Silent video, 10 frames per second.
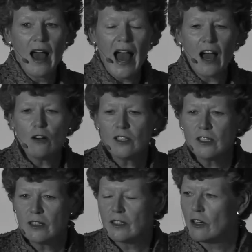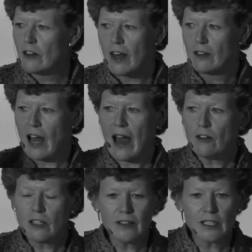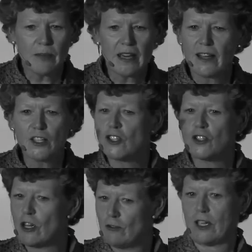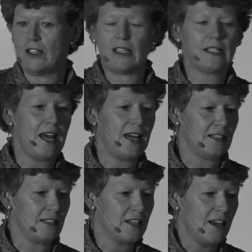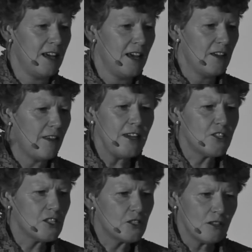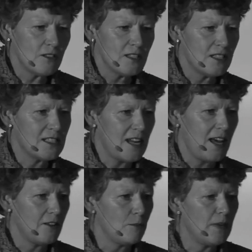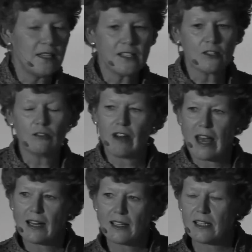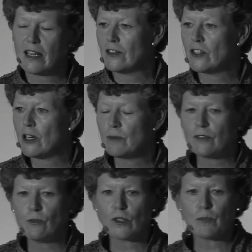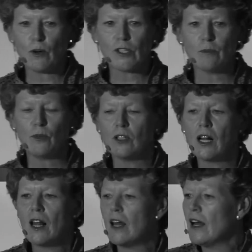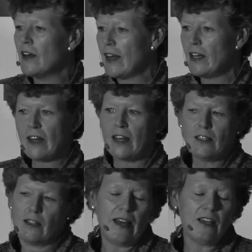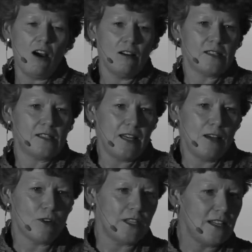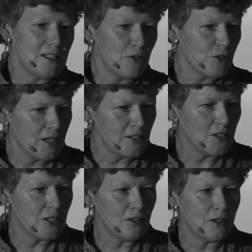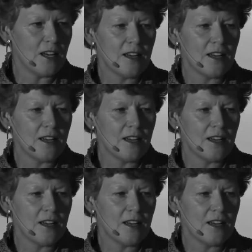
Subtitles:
How can this be? They just don't understand. They just don't understand the political reality in terms of what's possible. They can't see what it is we're trying to do.